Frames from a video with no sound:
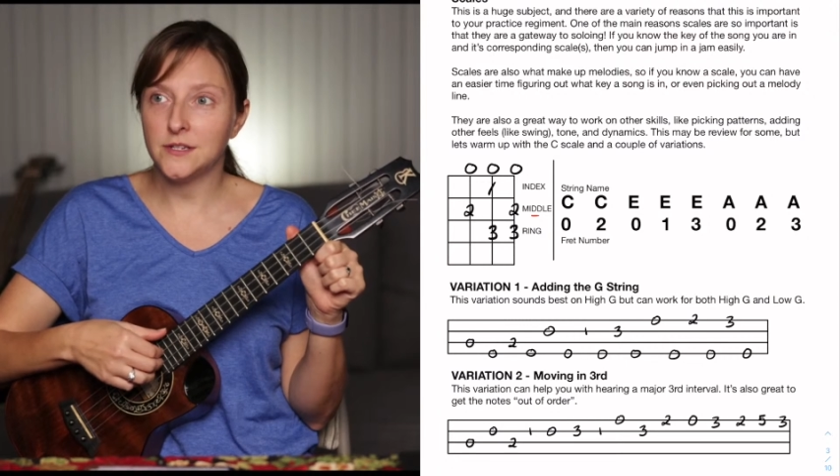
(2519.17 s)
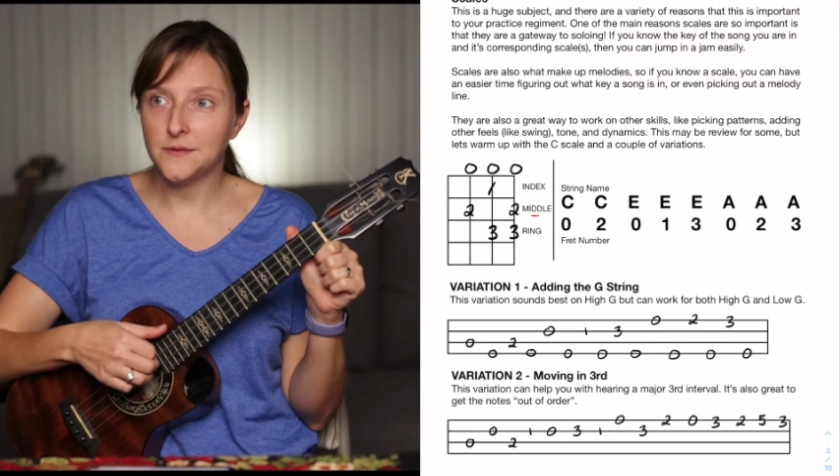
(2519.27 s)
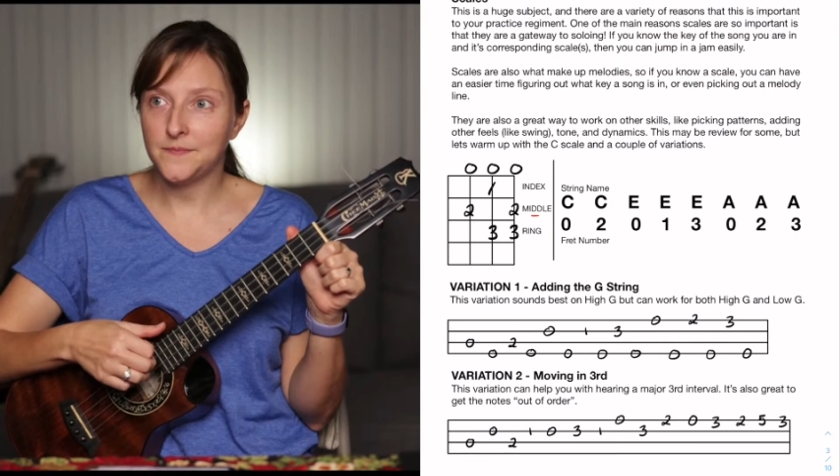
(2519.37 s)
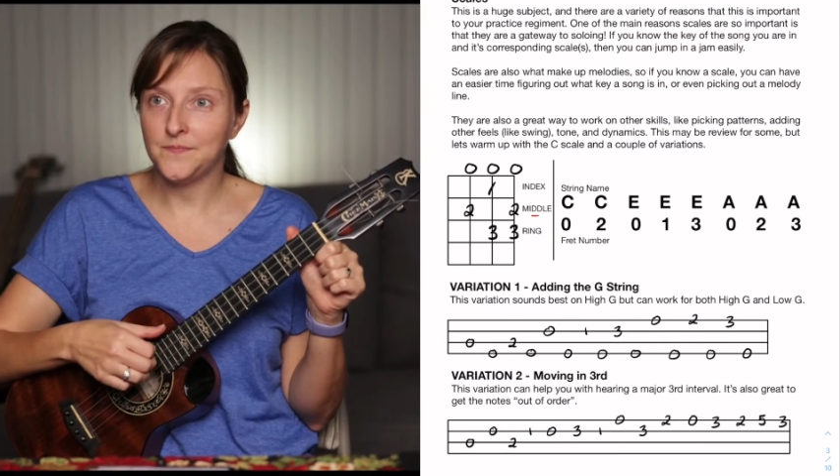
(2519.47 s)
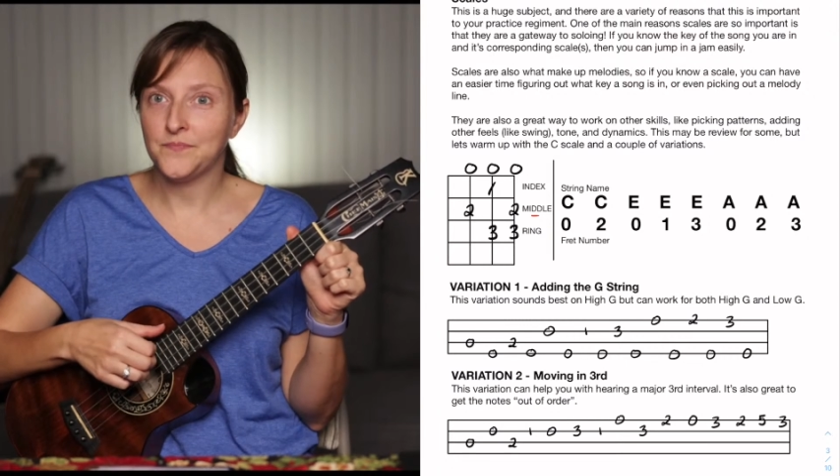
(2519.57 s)

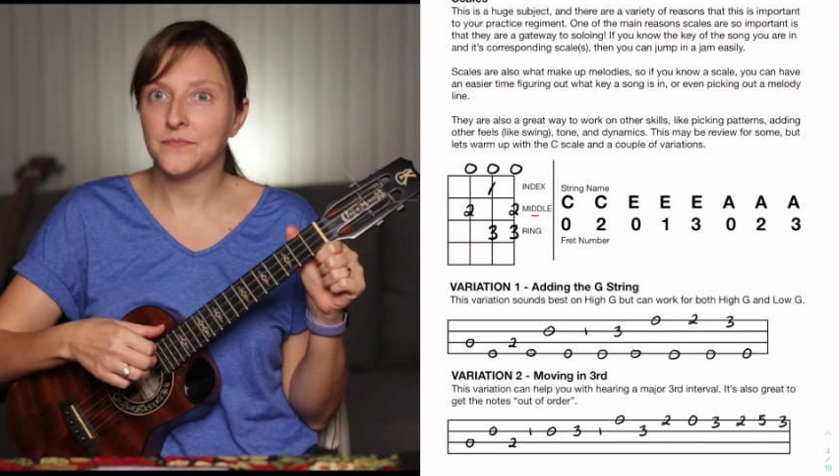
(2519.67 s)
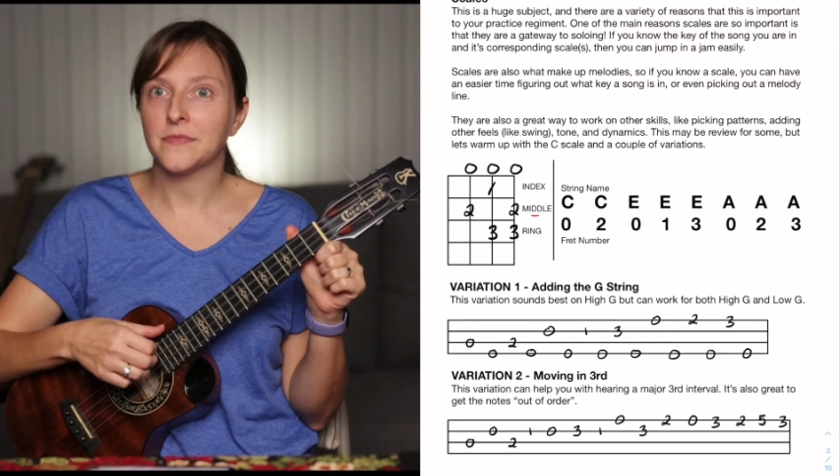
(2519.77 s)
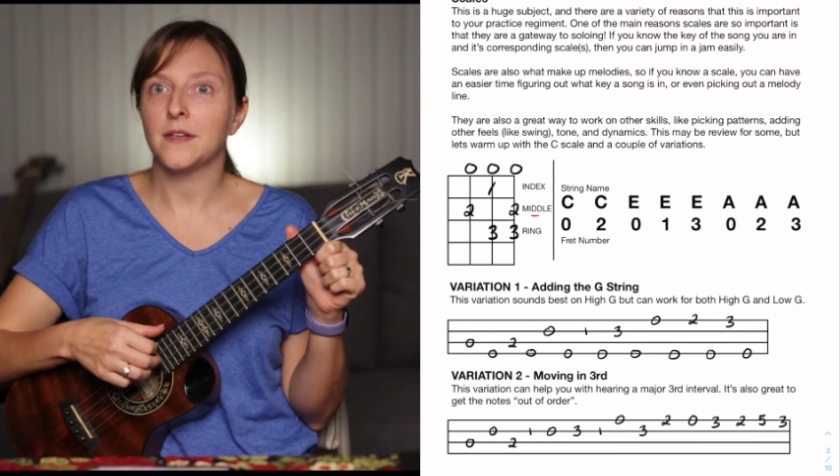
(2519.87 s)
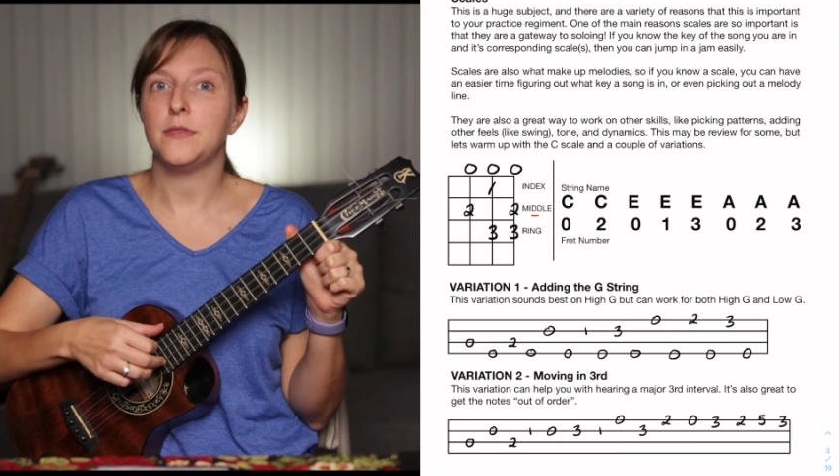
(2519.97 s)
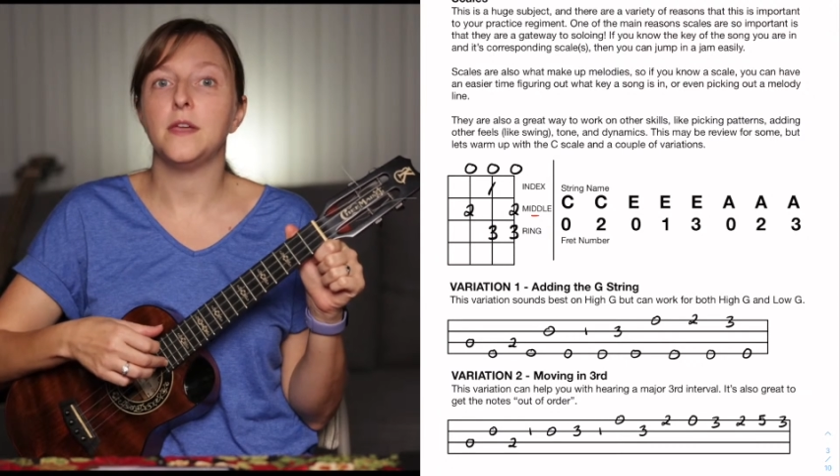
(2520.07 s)

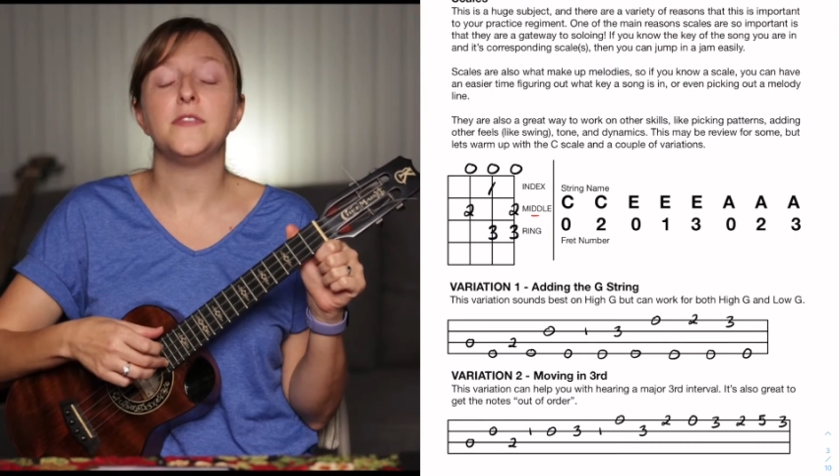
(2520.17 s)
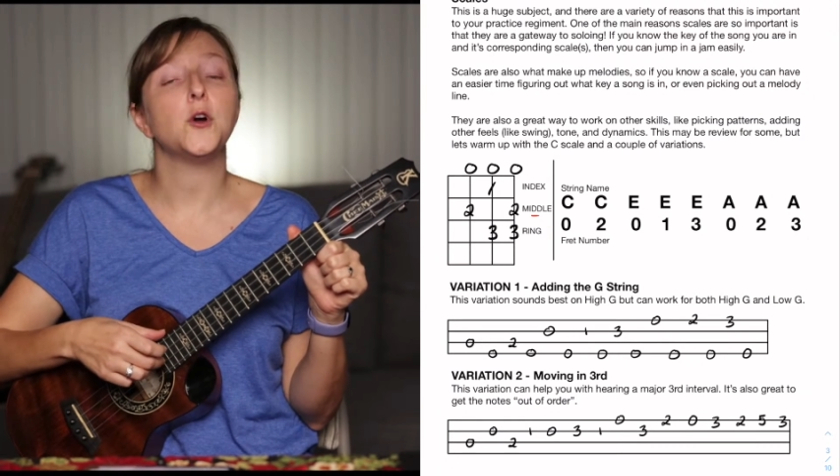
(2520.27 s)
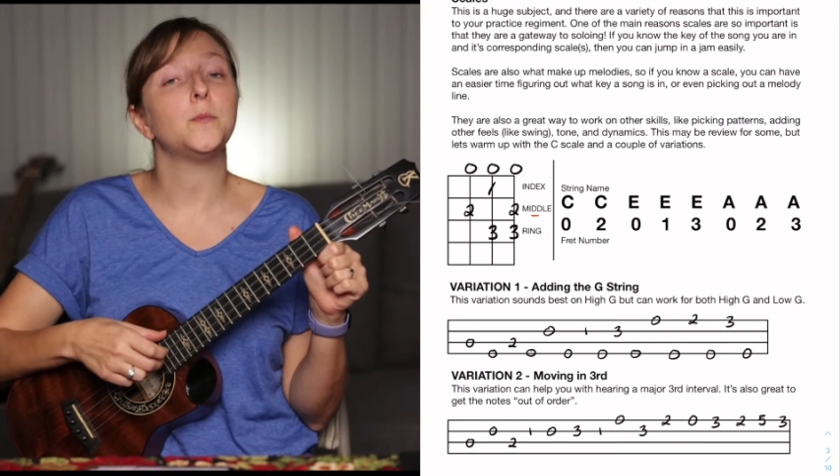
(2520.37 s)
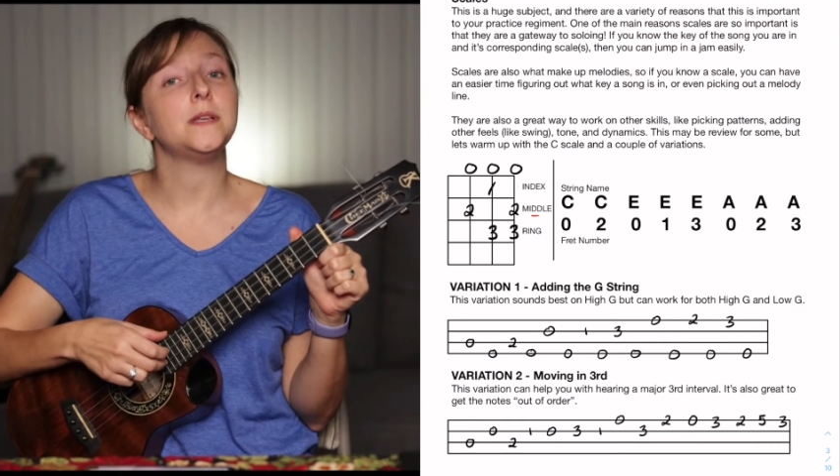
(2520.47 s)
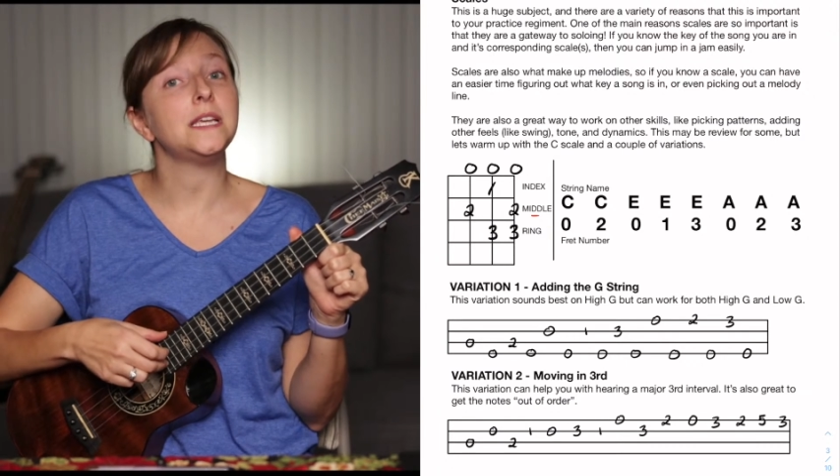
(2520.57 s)
then the
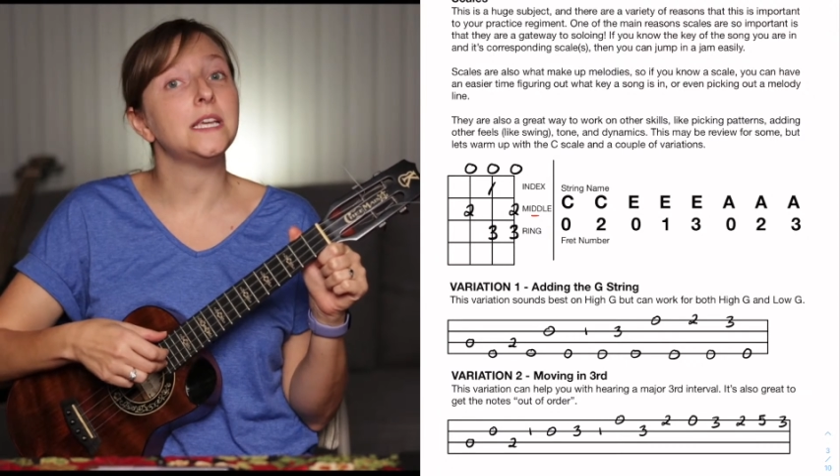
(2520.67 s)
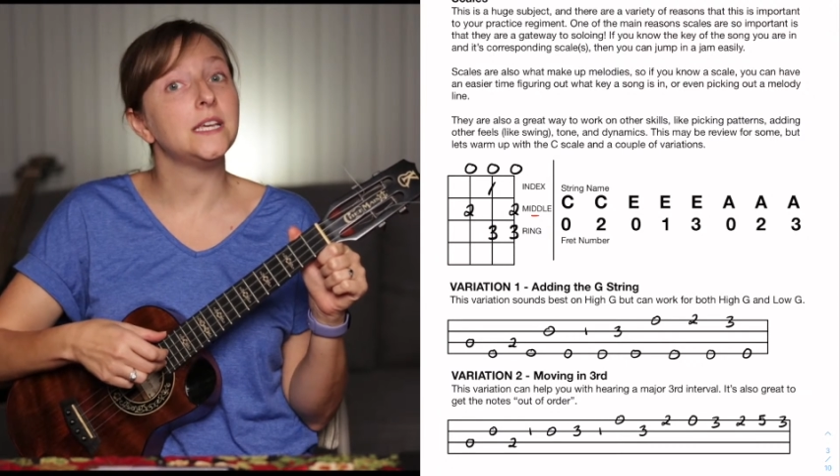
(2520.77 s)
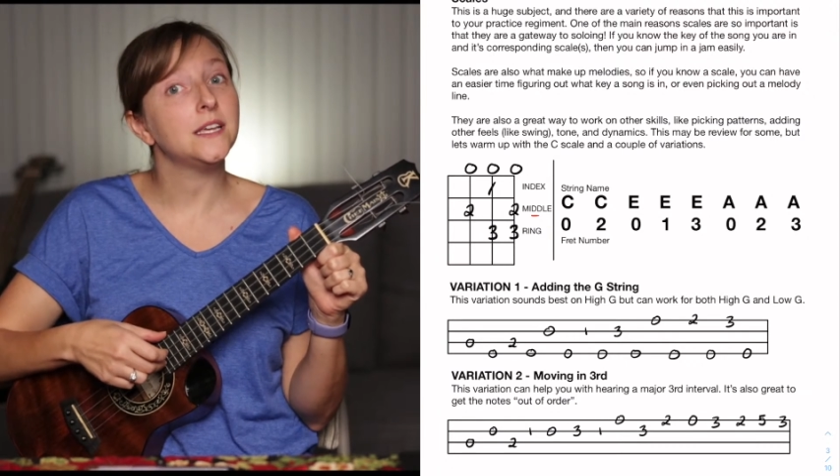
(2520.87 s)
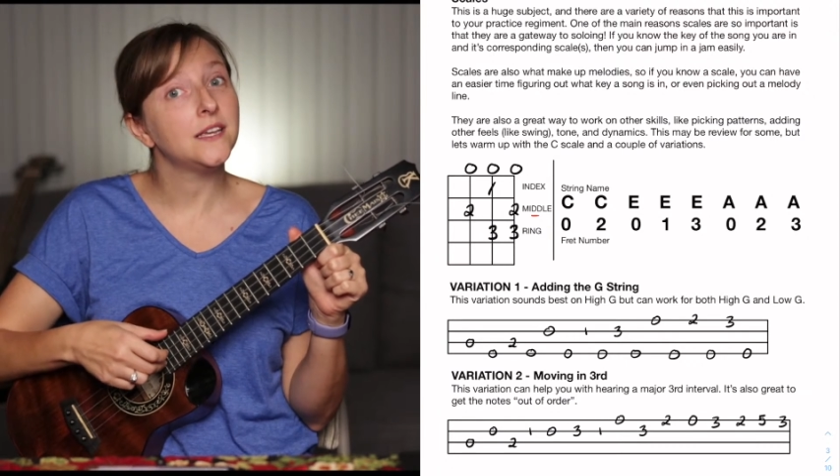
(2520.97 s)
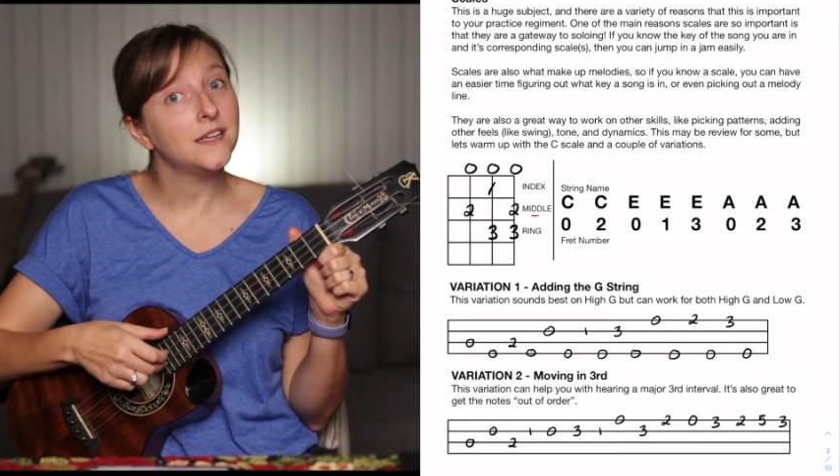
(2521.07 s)
open E,